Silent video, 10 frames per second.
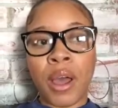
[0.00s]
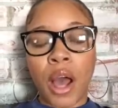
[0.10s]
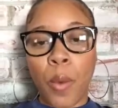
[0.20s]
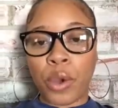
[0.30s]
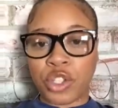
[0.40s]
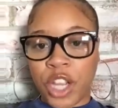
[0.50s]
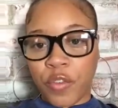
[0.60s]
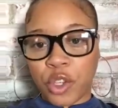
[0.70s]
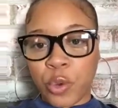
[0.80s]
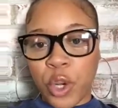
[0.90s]
Once you take
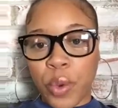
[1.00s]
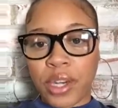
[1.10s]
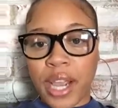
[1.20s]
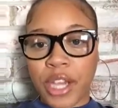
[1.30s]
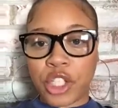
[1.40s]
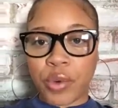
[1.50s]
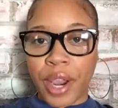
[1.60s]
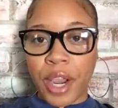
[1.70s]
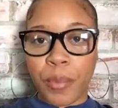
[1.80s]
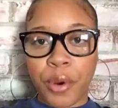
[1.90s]
it for 21 days
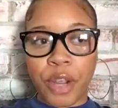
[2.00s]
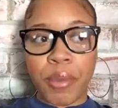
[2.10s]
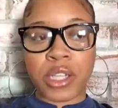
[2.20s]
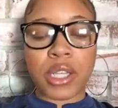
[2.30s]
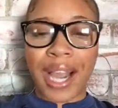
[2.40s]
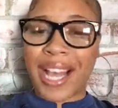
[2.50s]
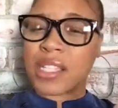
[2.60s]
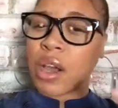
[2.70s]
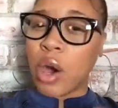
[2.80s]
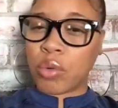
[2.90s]
straight, it pretty much, I
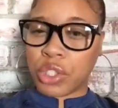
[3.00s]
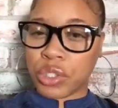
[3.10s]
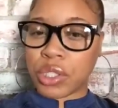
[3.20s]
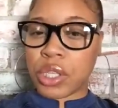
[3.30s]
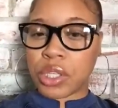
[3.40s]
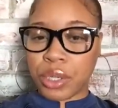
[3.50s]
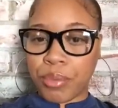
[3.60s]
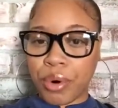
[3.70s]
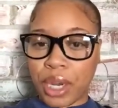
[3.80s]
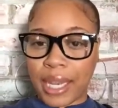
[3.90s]
guess, coats your system
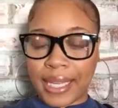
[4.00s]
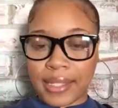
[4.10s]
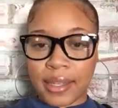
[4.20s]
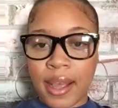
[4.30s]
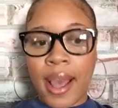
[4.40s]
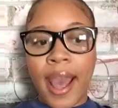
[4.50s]
more or less.